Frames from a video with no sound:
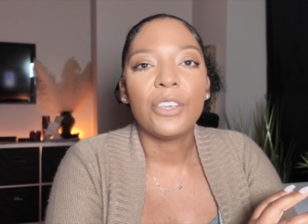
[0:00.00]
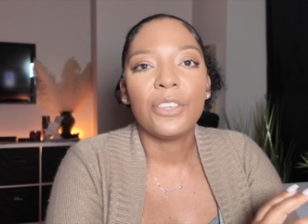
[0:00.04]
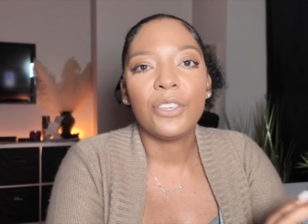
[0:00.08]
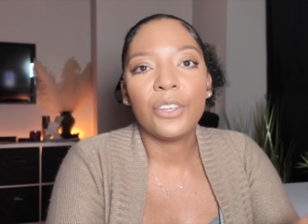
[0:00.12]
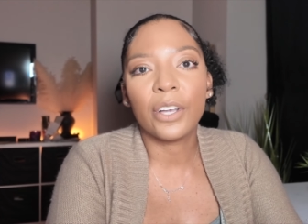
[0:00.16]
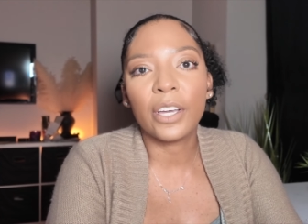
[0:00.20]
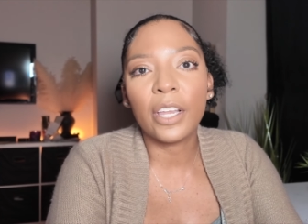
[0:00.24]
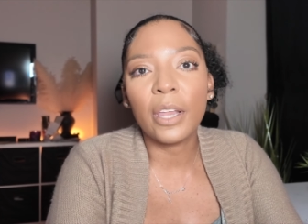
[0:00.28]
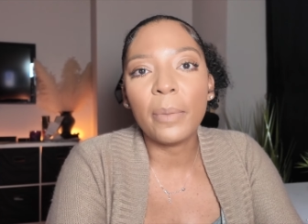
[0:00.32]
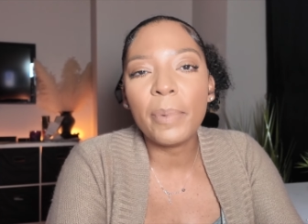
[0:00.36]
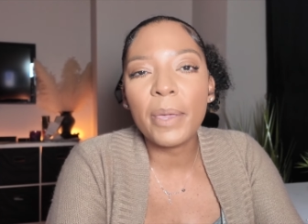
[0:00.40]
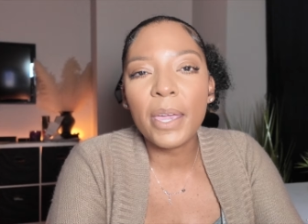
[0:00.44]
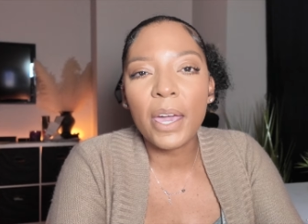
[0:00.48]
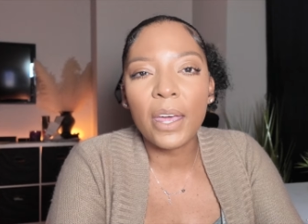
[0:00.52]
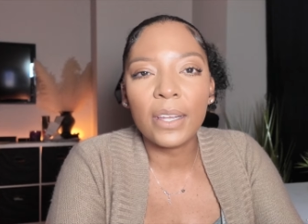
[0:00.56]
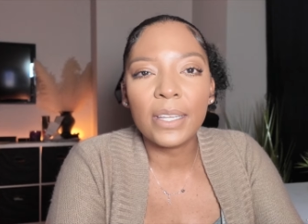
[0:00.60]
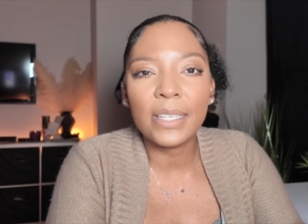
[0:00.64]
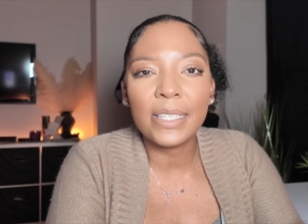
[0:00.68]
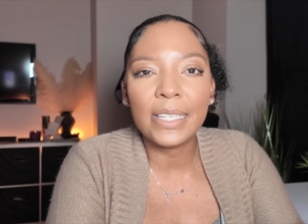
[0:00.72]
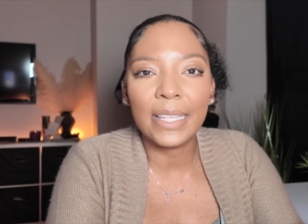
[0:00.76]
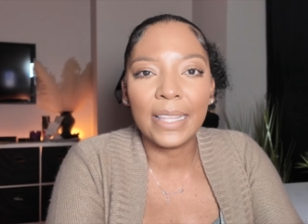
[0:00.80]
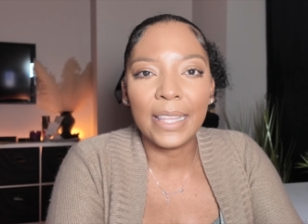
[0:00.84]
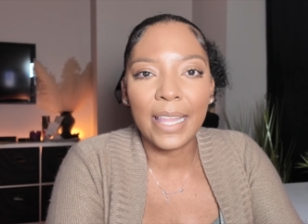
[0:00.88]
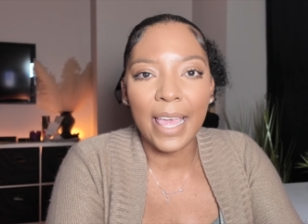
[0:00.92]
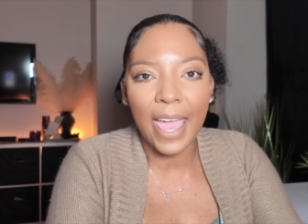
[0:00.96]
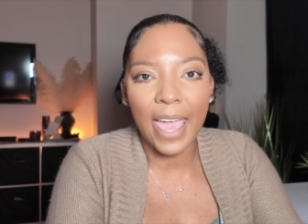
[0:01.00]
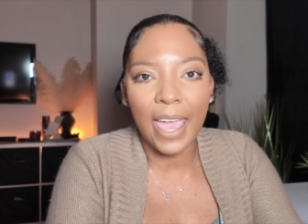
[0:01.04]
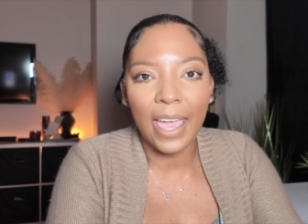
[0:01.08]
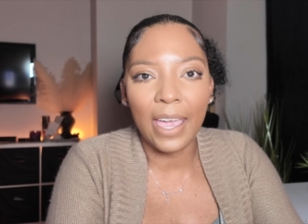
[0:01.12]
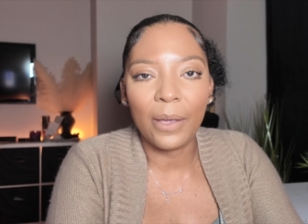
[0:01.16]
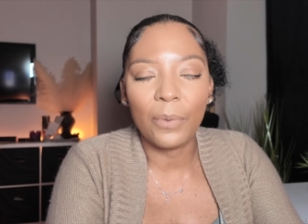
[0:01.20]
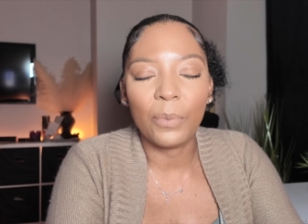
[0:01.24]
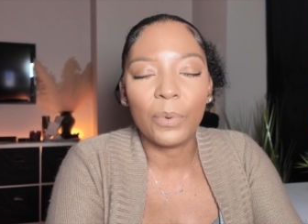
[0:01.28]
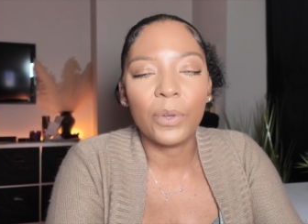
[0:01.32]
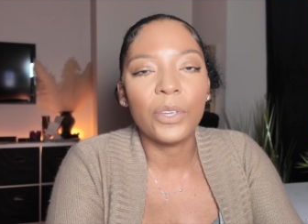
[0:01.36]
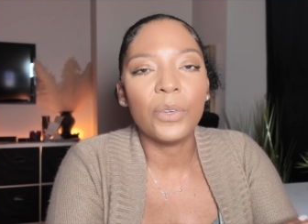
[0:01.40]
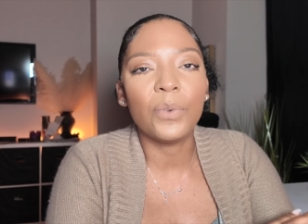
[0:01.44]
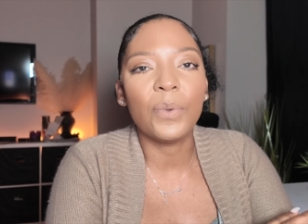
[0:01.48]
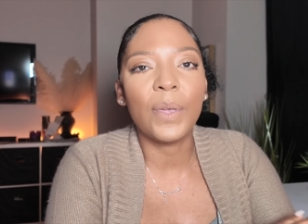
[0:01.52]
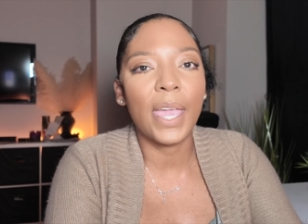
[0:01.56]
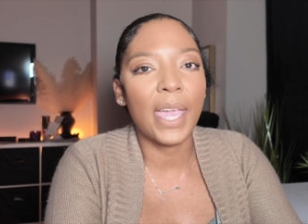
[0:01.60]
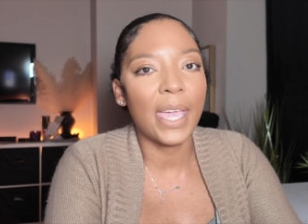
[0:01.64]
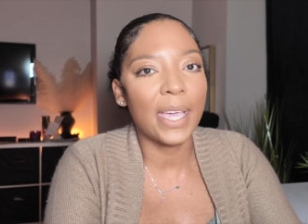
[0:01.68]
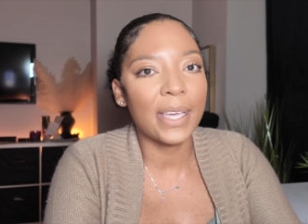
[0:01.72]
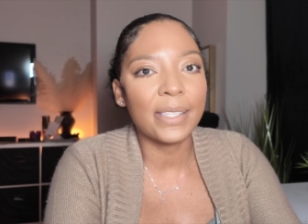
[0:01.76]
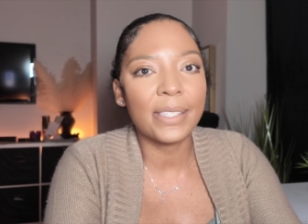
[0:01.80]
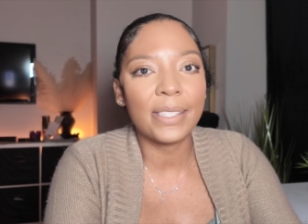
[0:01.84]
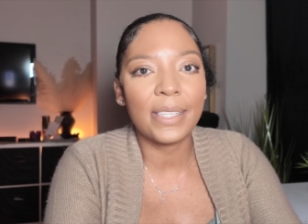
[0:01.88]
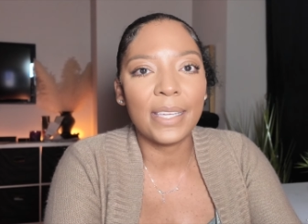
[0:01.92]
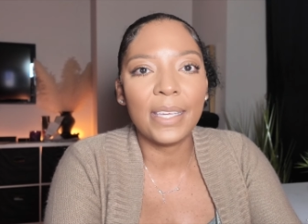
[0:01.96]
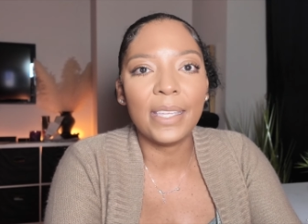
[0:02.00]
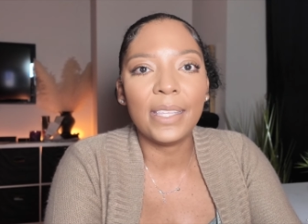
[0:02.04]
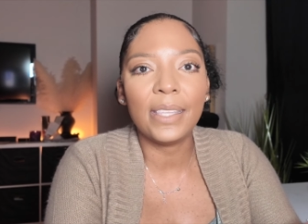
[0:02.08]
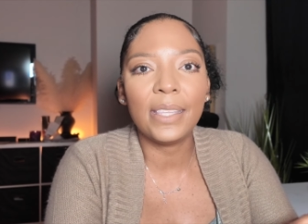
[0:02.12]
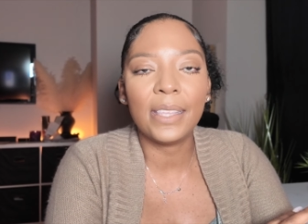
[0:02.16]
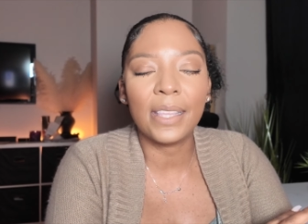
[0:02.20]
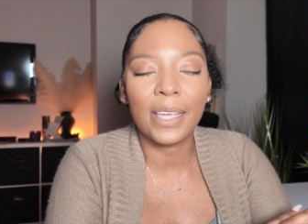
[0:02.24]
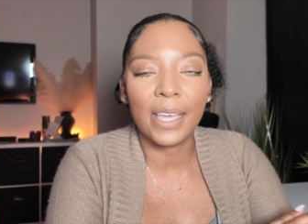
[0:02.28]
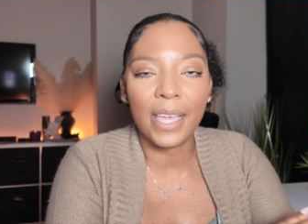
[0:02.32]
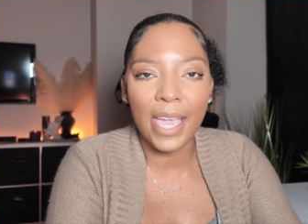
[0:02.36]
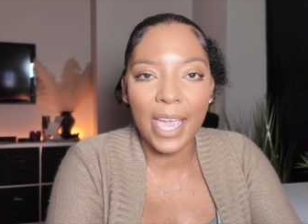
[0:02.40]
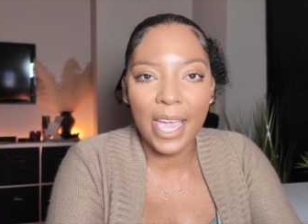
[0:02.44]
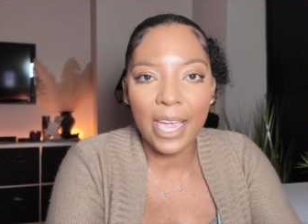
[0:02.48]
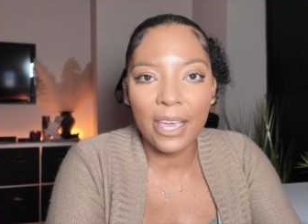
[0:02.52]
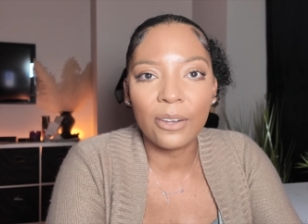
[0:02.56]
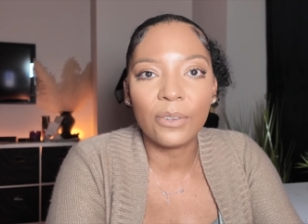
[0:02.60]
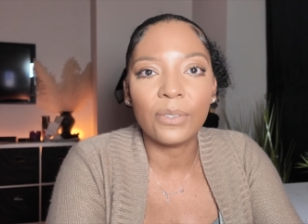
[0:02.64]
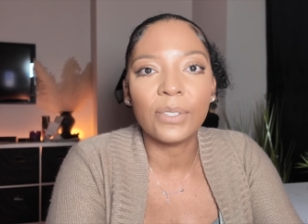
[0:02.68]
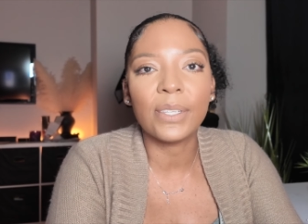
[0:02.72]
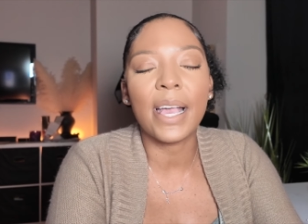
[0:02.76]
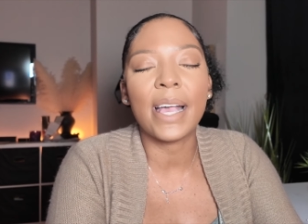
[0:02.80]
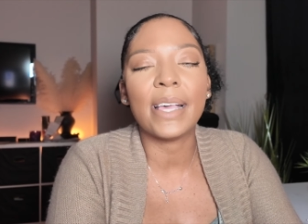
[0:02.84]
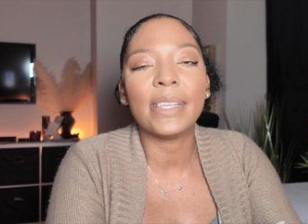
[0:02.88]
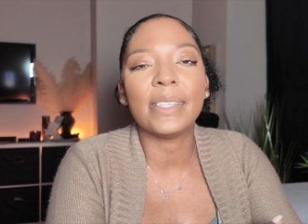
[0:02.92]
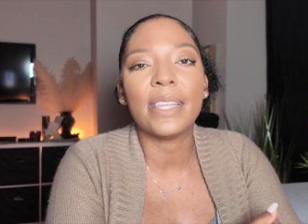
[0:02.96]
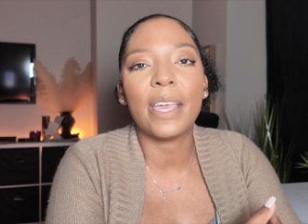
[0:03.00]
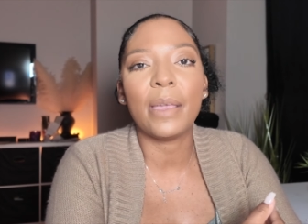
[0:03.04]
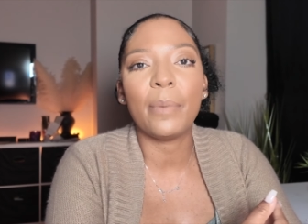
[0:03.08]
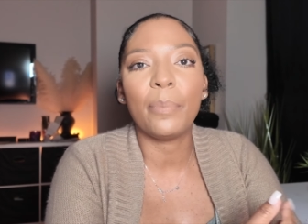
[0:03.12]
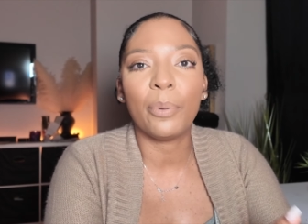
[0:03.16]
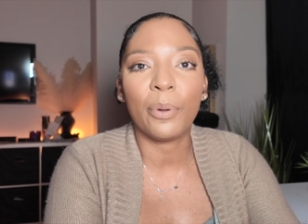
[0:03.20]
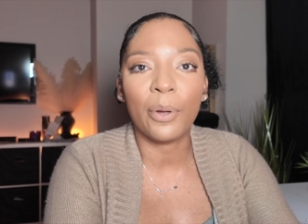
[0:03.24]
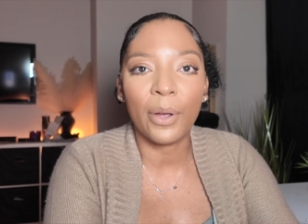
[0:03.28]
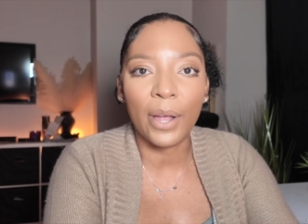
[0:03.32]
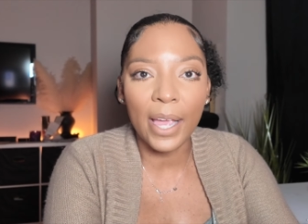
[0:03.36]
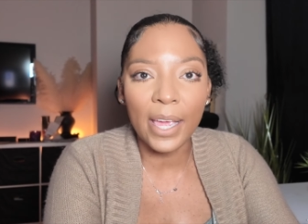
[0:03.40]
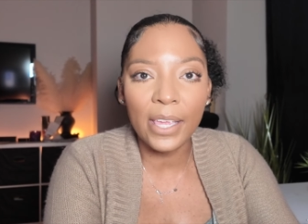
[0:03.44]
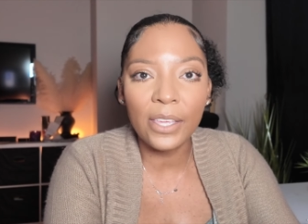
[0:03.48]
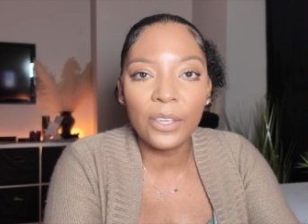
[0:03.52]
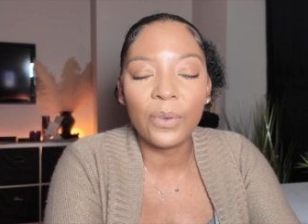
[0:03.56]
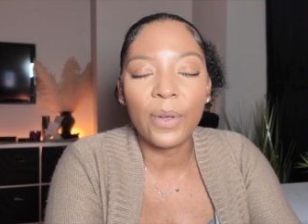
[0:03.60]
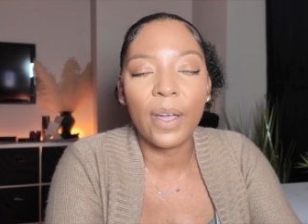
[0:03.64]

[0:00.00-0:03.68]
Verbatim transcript: you're going to be on a delay where you can't see the candles as they print.